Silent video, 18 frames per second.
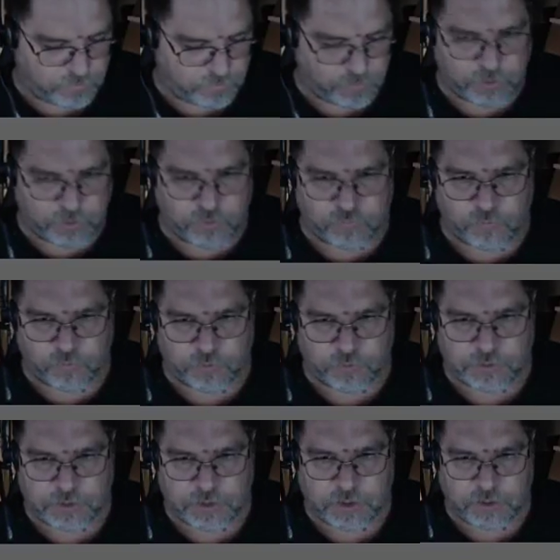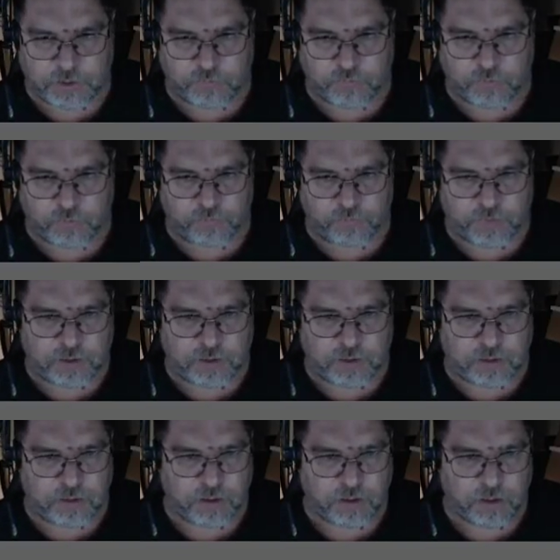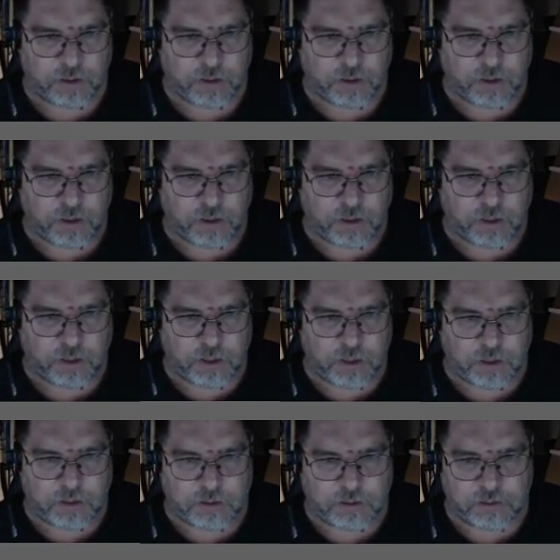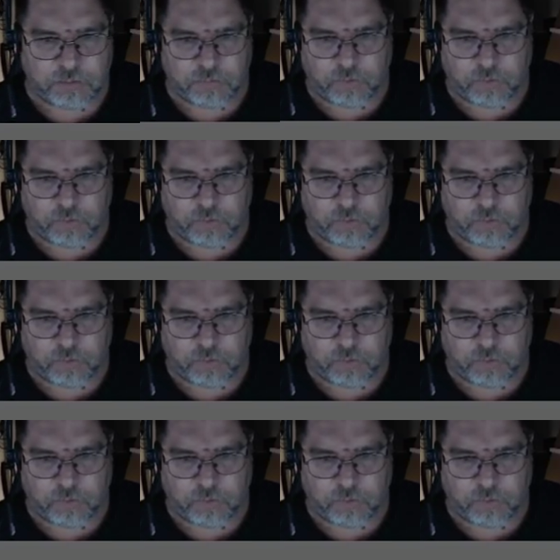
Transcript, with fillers: we'll control C, control V, and